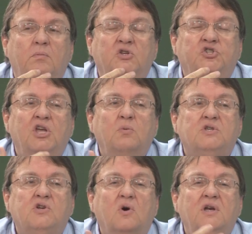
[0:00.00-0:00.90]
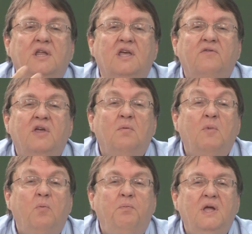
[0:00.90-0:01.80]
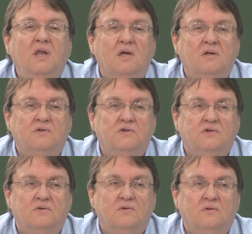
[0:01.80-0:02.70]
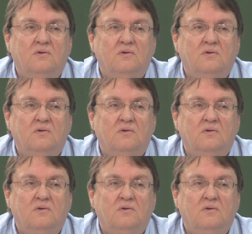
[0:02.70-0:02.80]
but she was going to give him obedience.